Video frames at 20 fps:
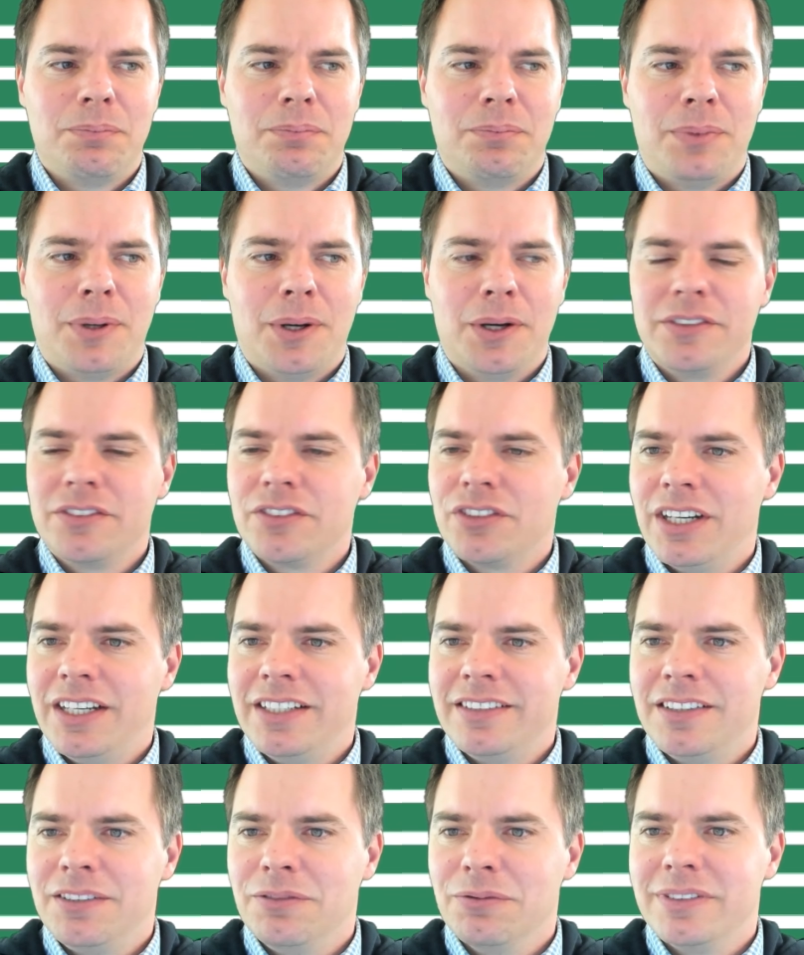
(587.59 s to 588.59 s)

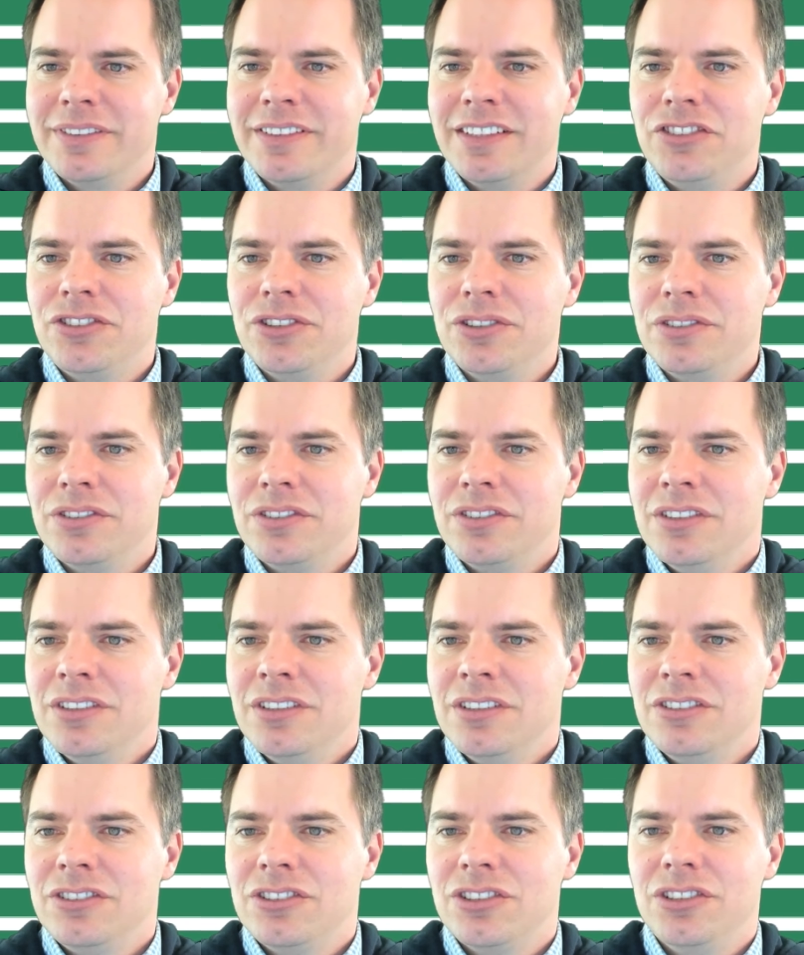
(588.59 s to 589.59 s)
post-grazing residuals
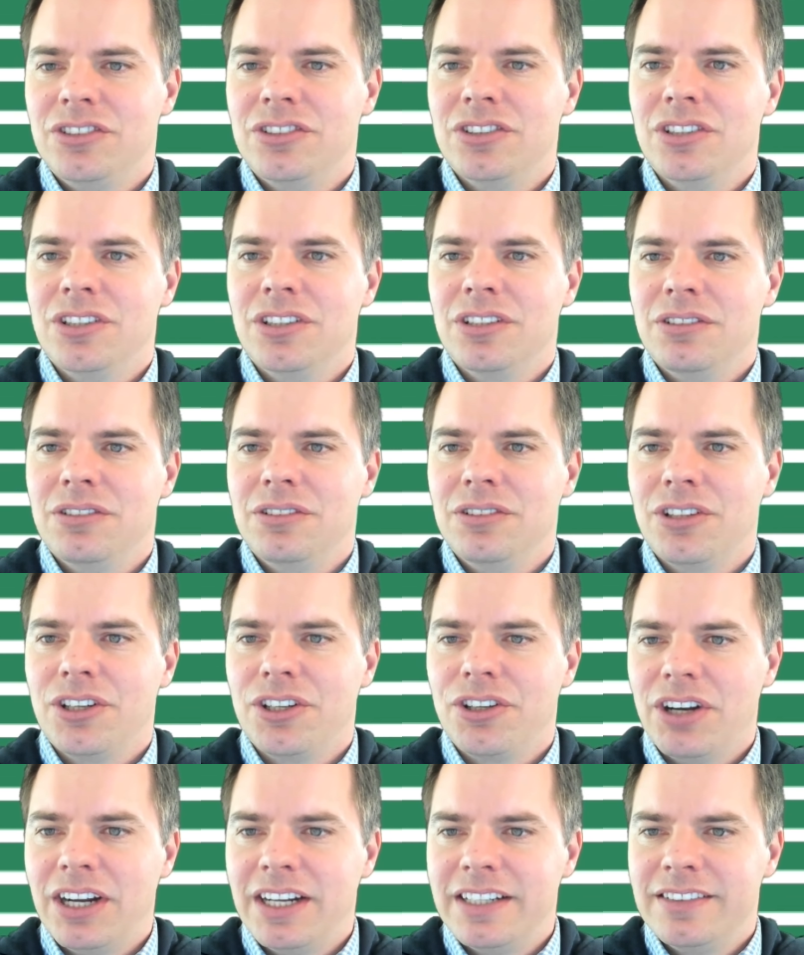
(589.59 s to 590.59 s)
due to no
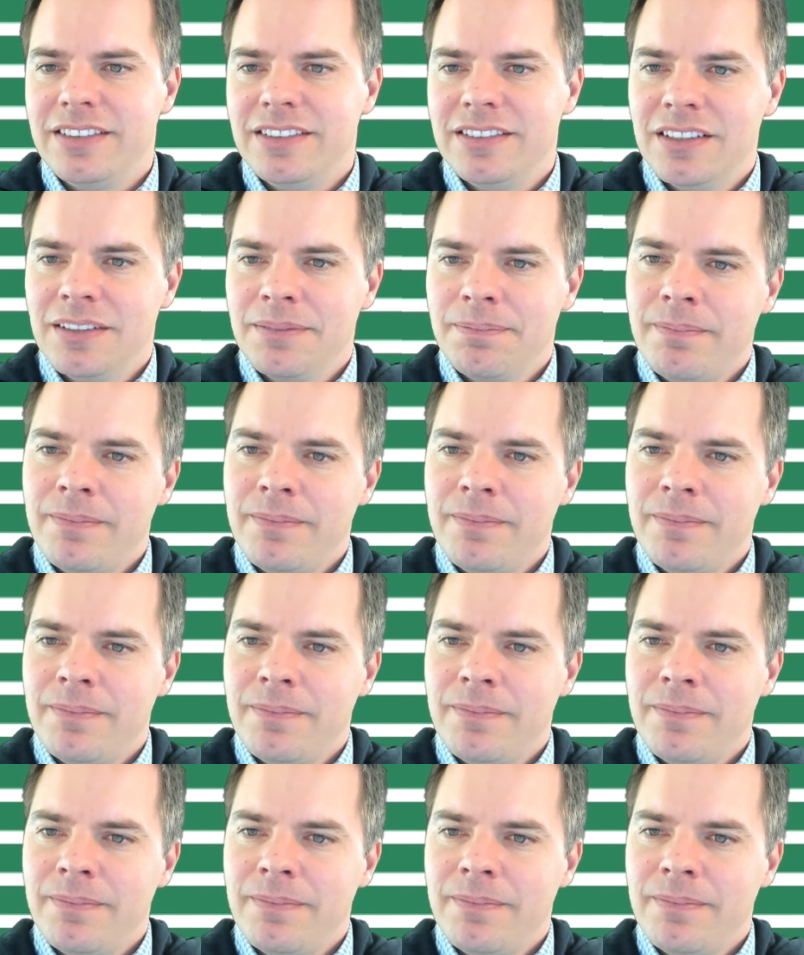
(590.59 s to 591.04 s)
grazings.